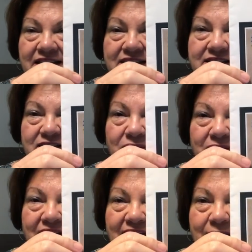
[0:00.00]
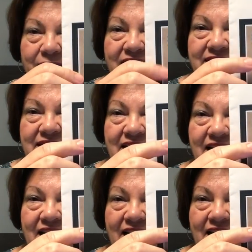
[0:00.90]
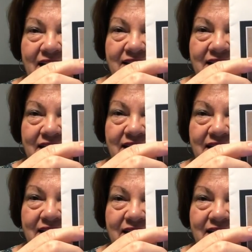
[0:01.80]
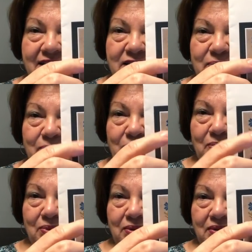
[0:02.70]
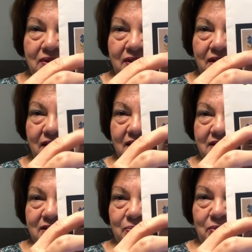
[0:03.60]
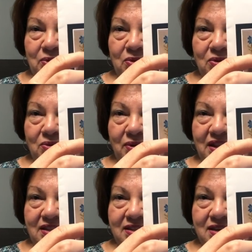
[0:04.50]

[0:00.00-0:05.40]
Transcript: So when I came in today, I did this spool with its